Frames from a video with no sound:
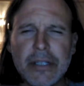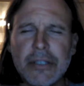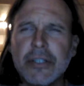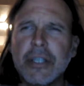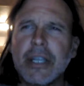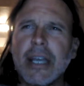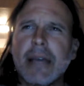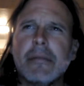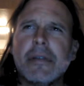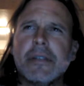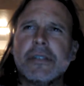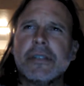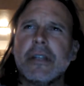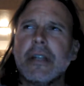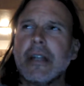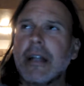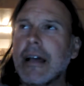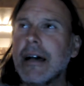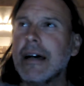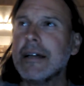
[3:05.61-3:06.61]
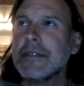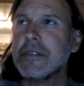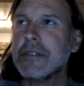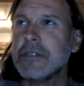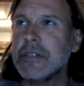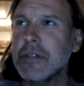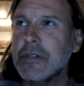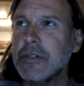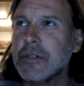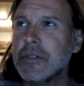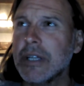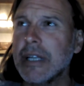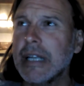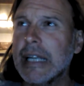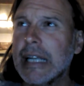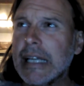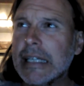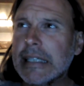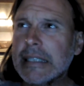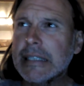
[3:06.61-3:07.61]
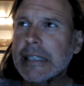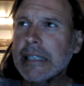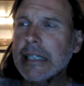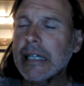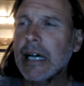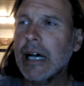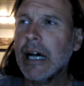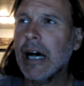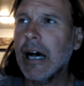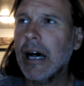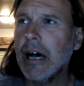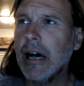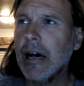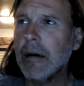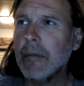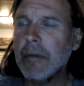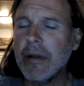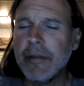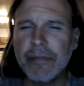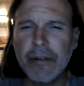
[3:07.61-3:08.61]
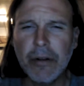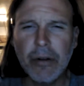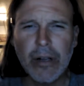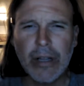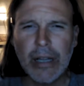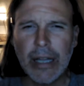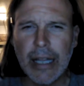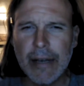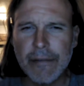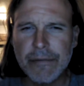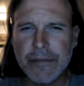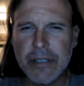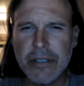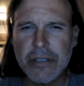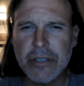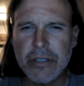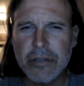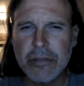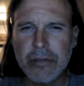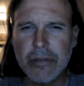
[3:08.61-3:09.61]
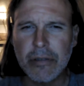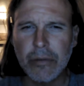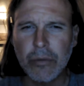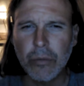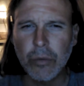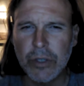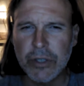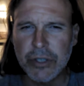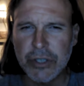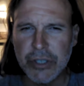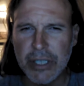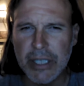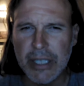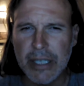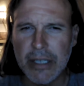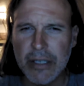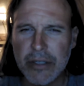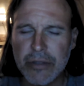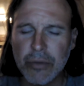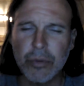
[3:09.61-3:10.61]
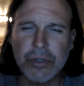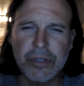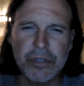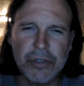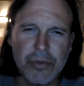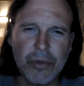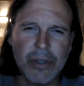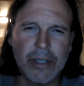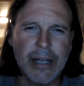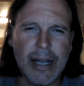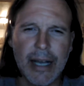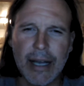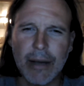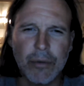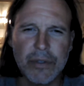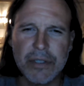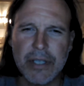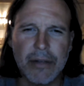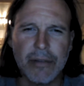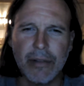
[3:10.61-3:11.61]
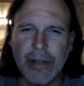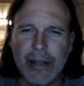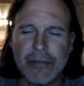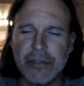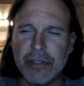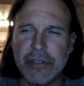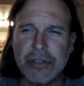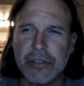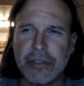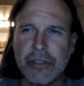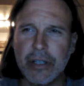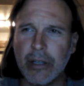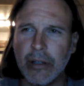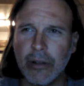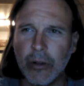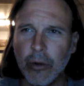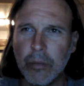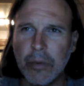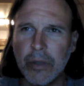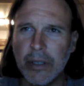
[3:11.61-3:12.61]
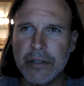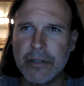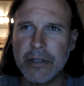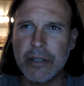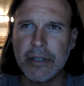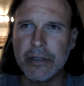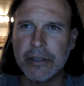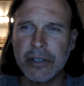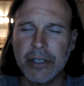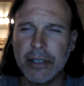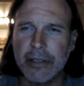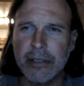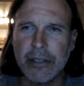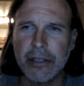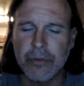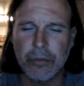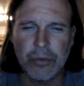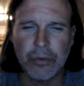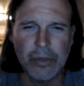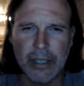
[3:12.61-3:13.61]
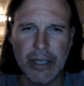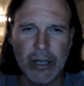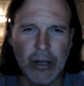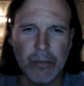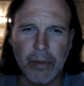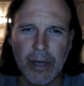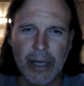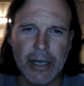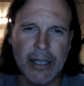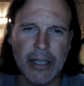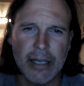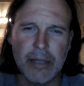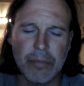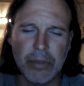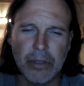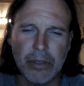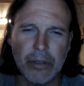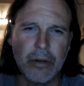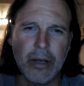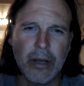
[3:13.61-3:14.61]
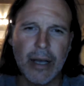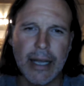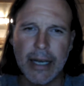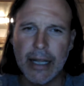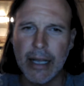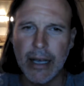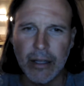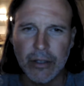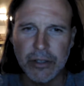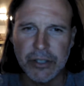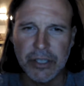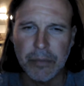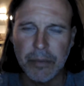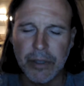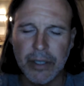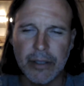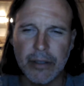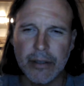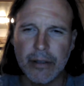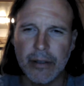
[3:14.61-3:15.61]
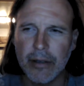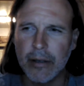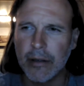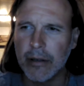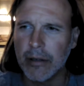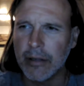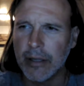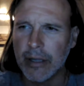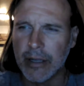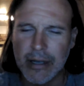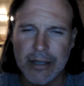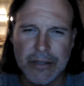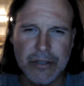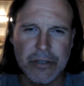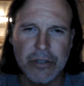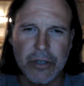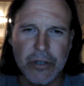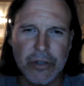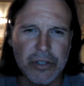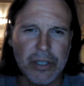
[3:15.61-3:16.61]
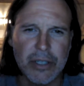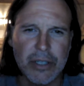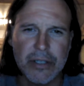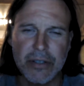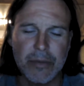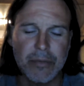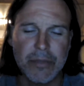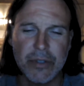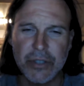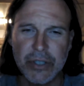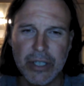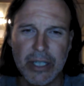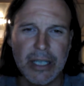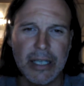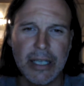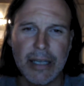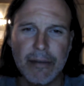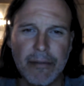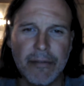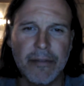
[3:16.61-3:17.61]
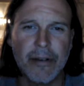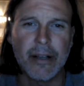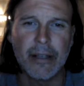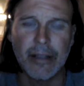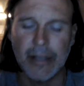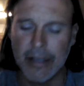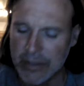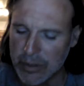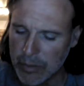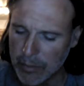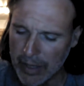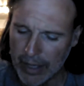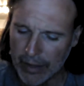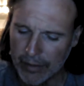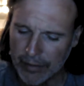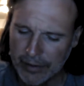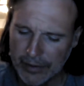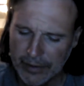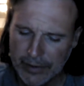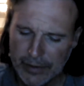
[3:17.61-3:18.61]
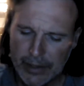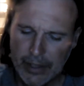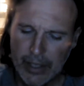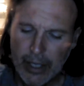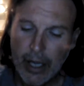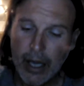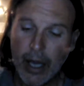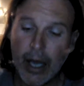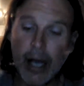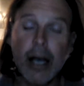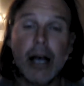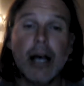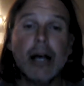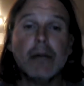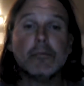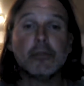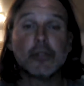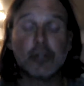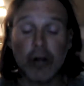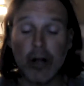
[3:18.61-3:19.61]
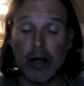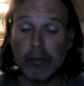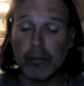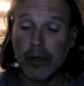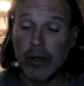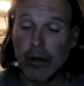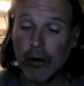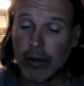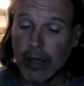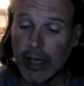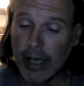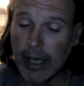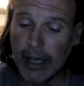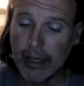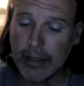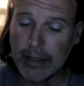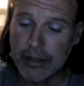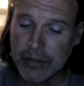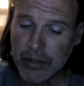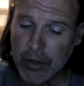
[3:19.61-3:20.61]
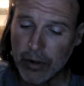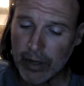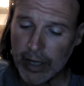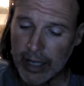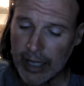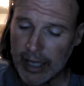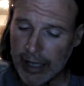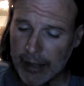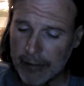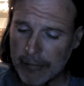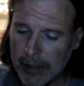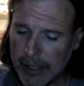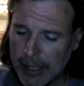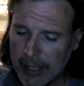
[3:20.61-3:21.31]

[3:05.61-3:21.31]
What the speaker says: she can't mention the Constitution. If you're a leftist, what she is, well, she's really not, I wouldn't say left, she's just a globalist. She doesn't really care about any political ideology, but the Constitution is something she could give a fuck less about. Trump, okay, let's go to him.